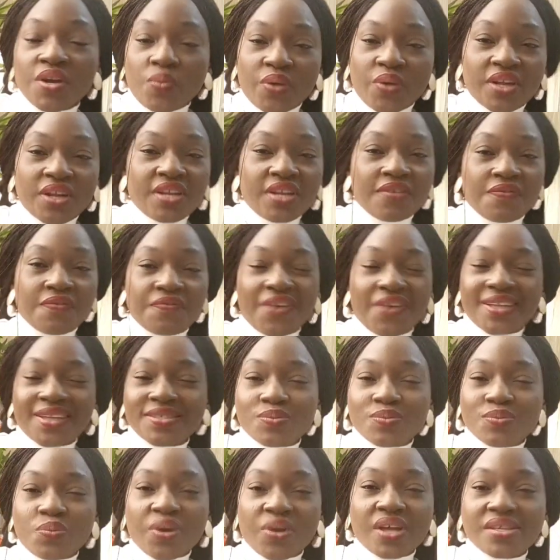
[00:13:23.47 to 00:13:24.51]
Within the
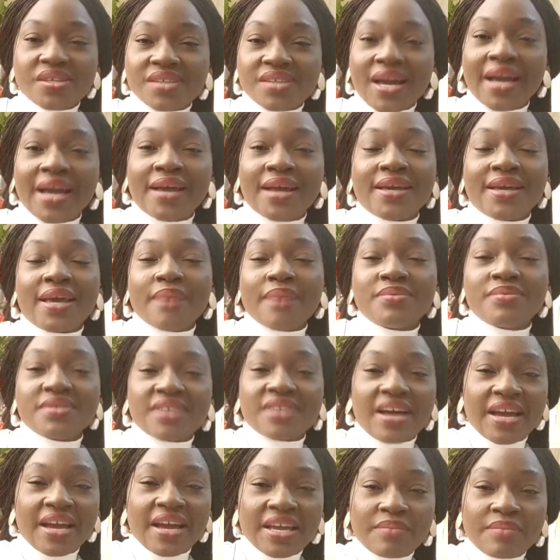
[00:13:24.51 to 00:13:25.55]
first weeks, I kept
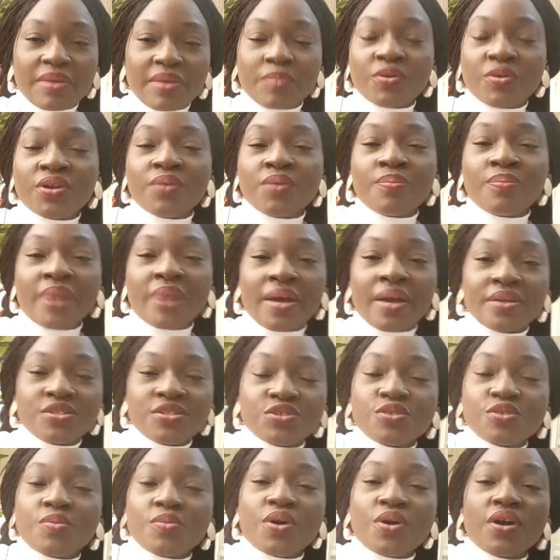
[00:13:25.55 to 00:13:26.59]
tying my
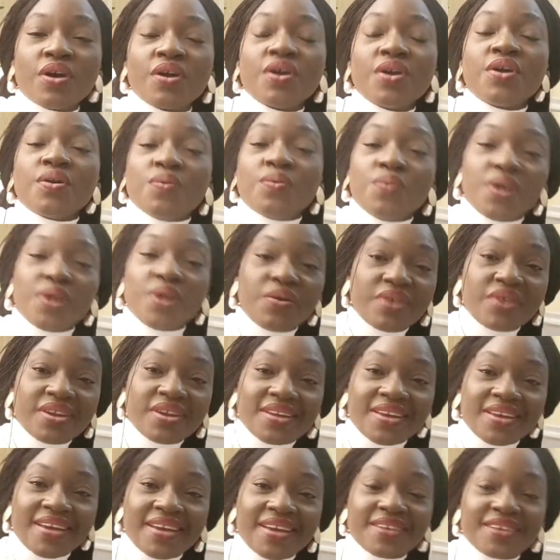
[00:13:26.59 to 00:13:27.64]
stomach, wearing
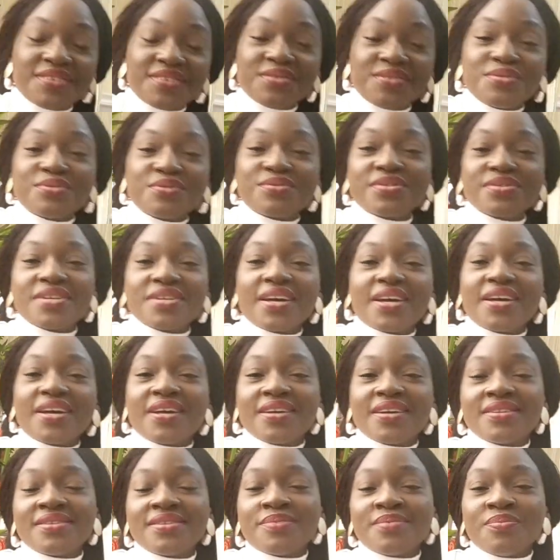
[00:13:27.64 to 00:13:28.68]
the girdles,
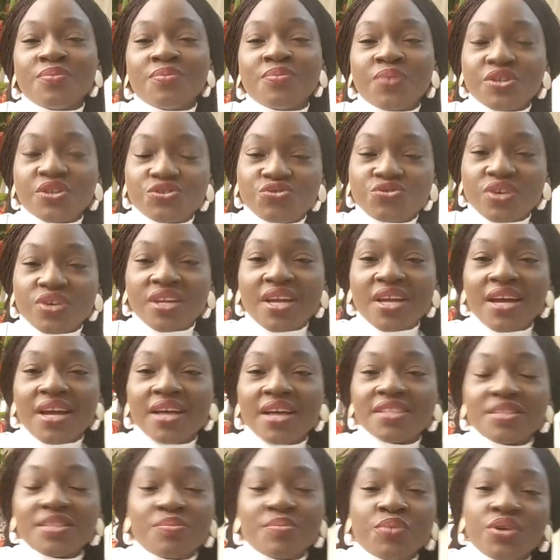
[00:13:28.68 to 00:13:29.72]
the waist
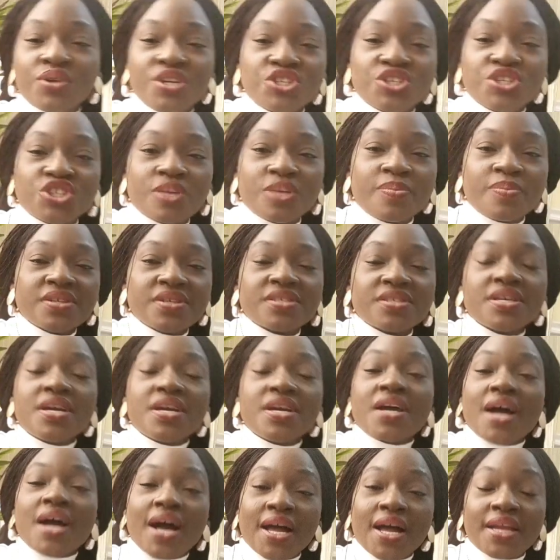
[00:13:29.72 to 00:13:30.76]
trainers, the body shapers,
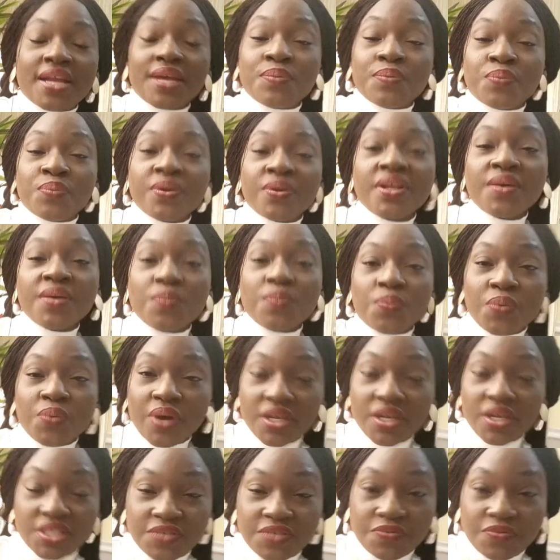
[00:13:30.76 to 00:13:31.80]
and it really
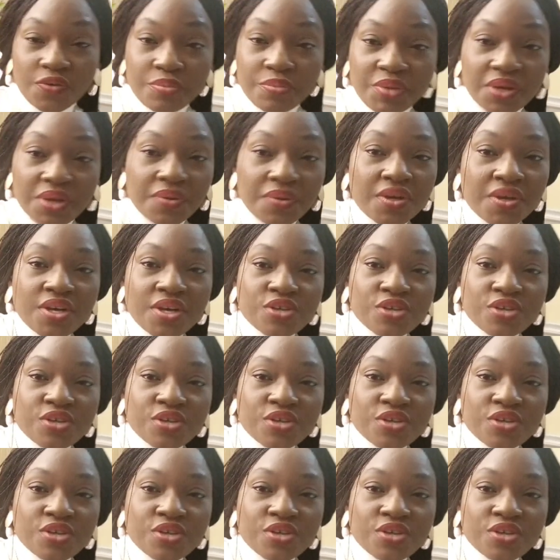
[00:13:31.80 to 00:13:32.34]
worked for me.